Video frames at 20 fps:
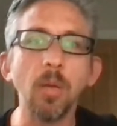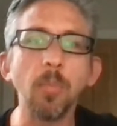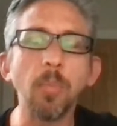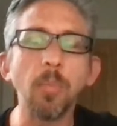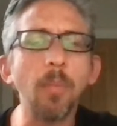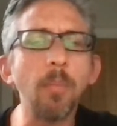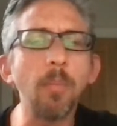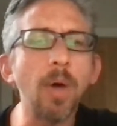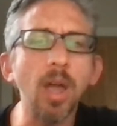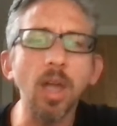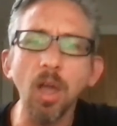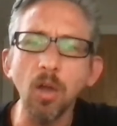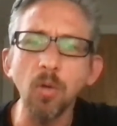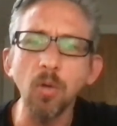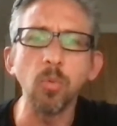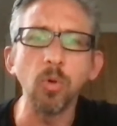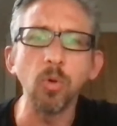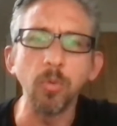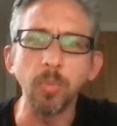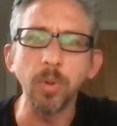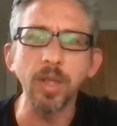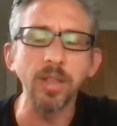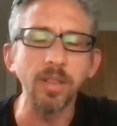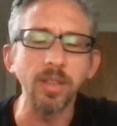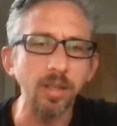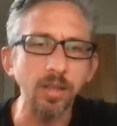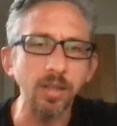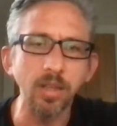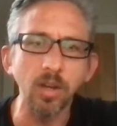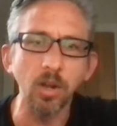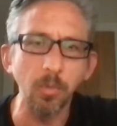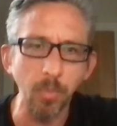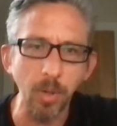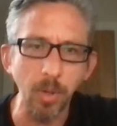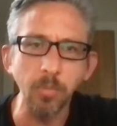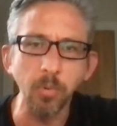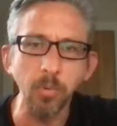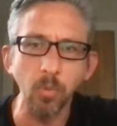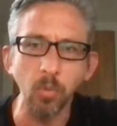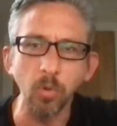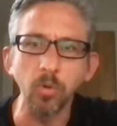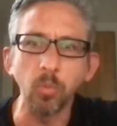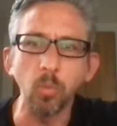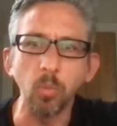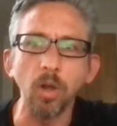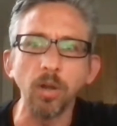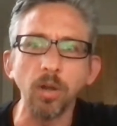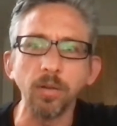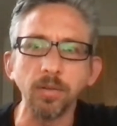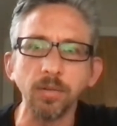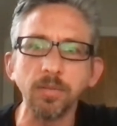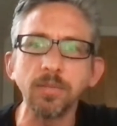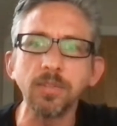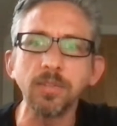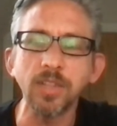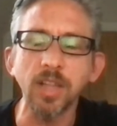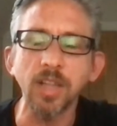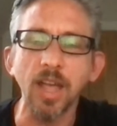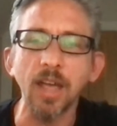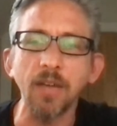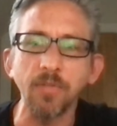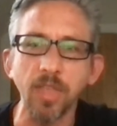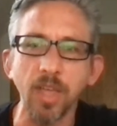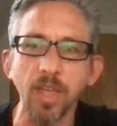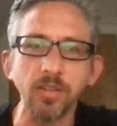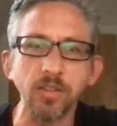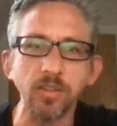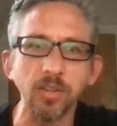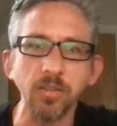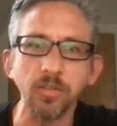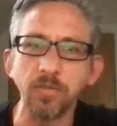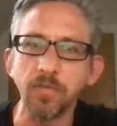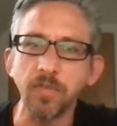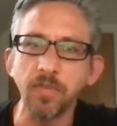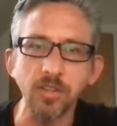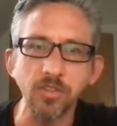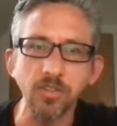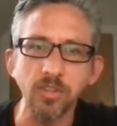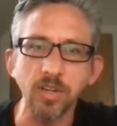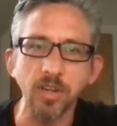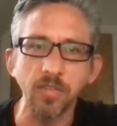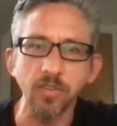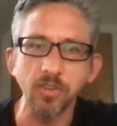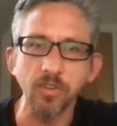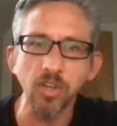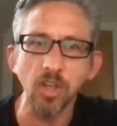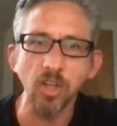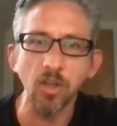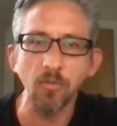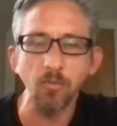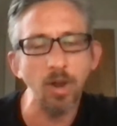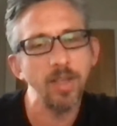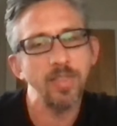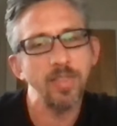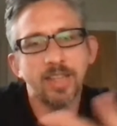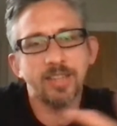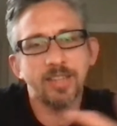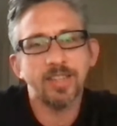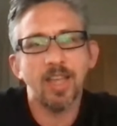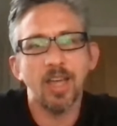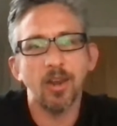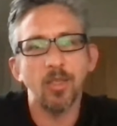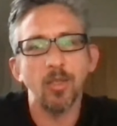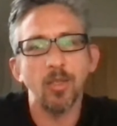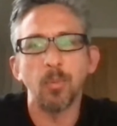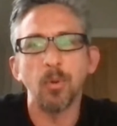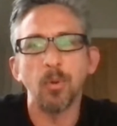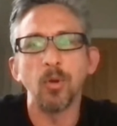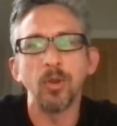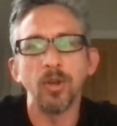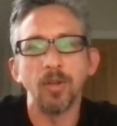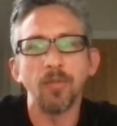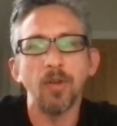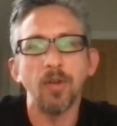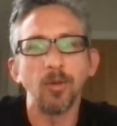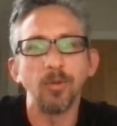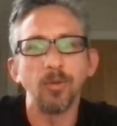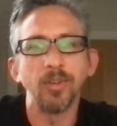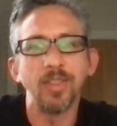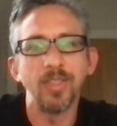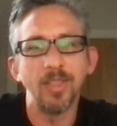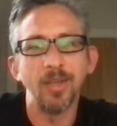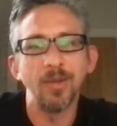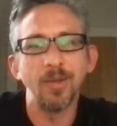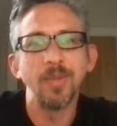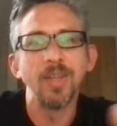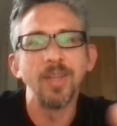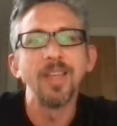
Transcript: But my hope would be that, people would want to have their dude featured in the show, right? That's kind of the point of holding them.